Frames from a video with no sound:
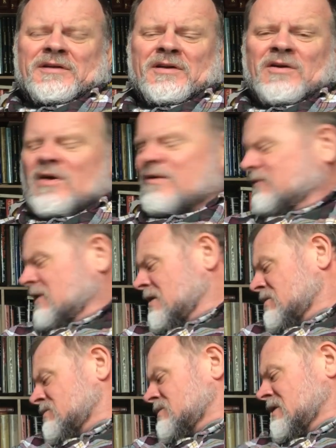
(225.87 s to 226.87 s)
You know, I
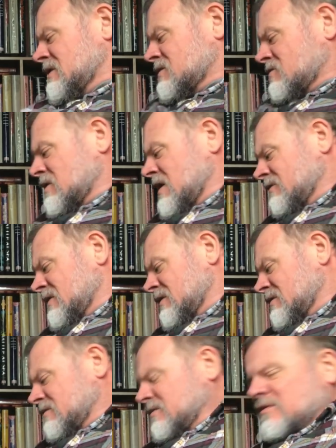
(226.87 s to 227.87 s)
found things around. I've got
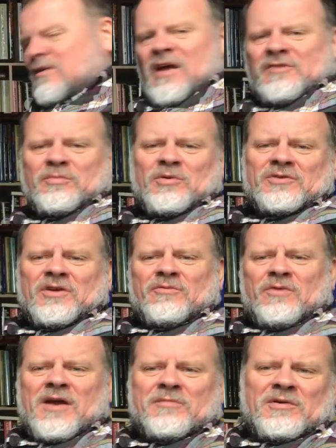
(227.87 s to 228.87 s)
lots of books
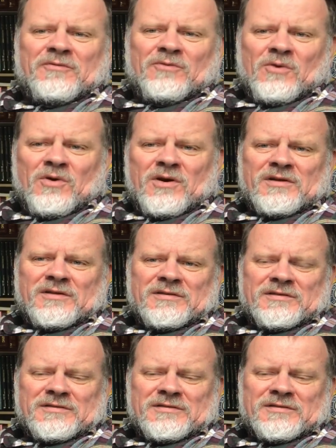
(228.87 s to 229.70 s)
I've read before.